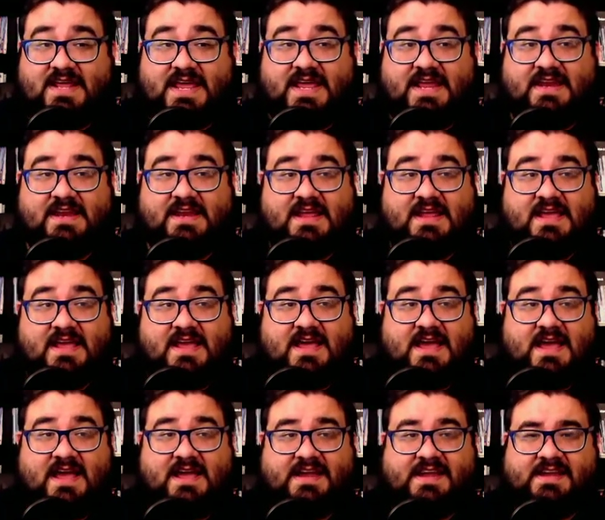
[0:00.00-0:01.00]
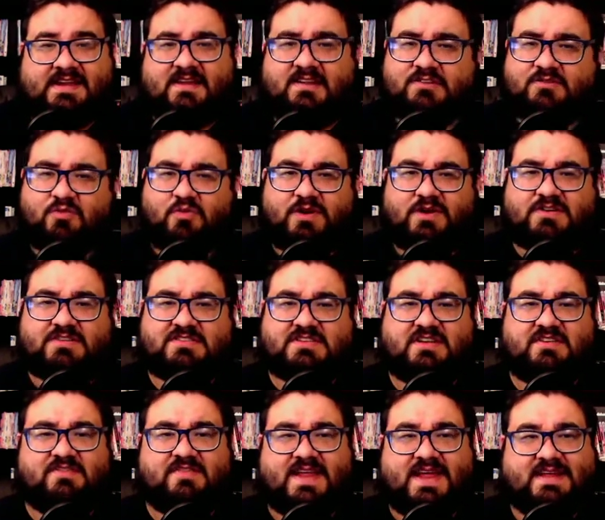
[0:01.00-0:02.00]
And he does weird
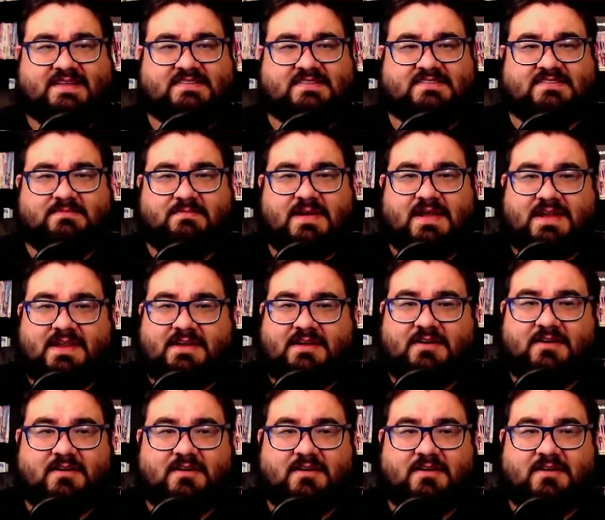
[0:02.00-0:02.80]
stuff like smelling